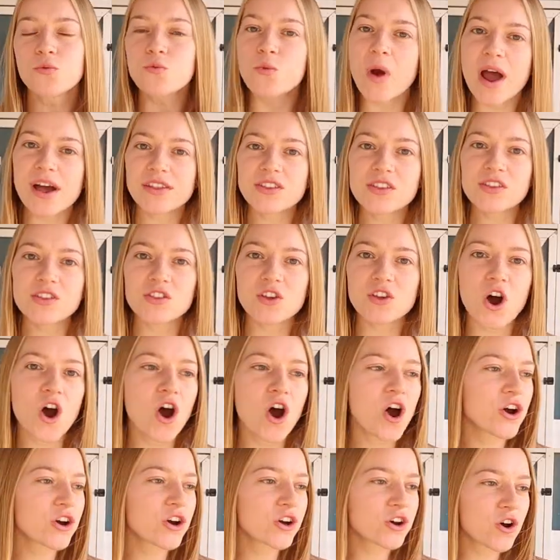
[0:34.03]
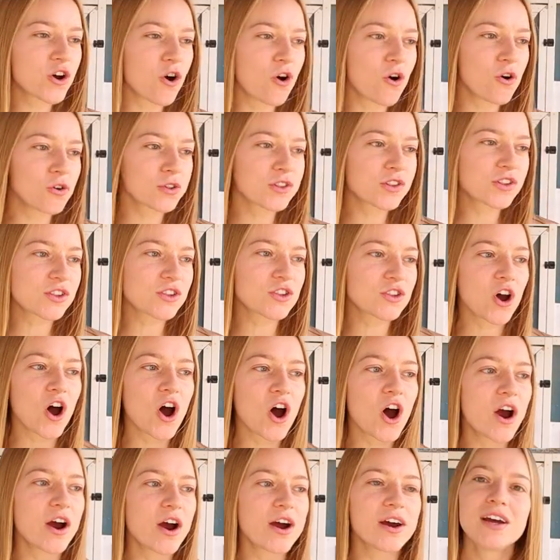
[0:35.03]
Red Star, Gold
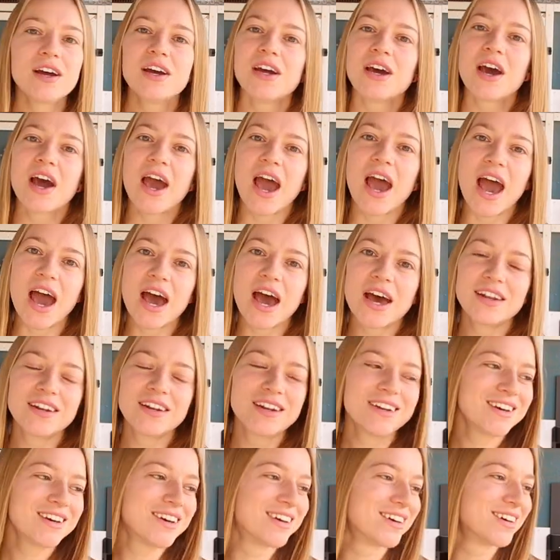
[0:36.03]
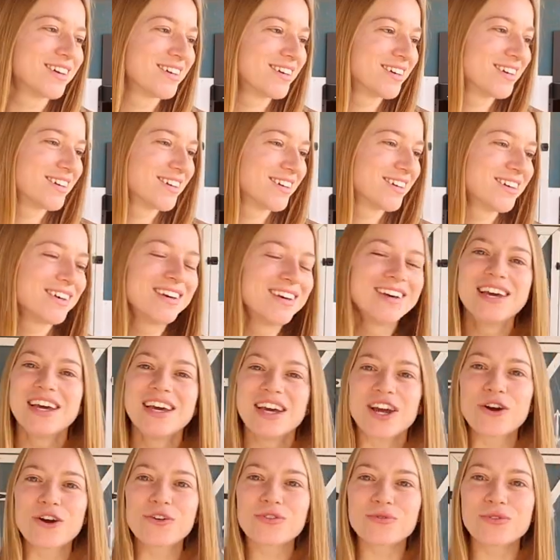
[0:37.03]
Star.
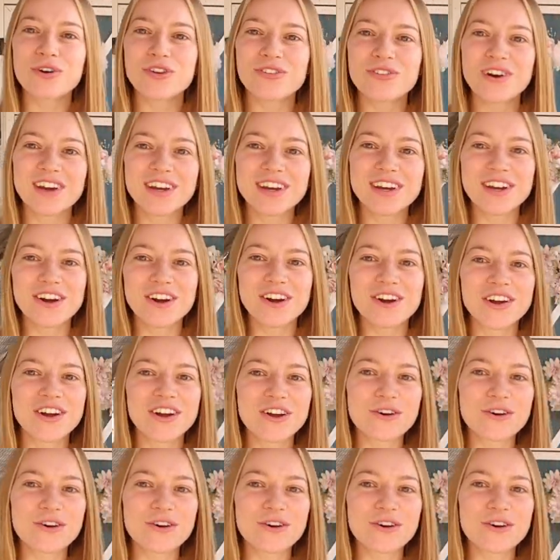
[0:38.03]
Here's one right here.